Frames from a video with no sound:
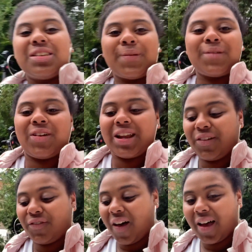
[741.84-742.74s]
it's been really
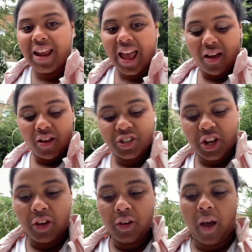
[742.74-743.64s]
fun, and I'll show
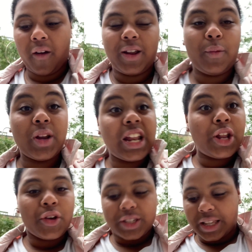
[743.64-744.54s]
you currently what it
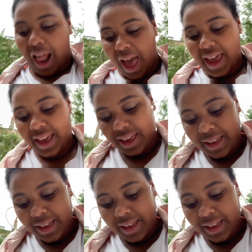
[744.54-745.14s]
looks like.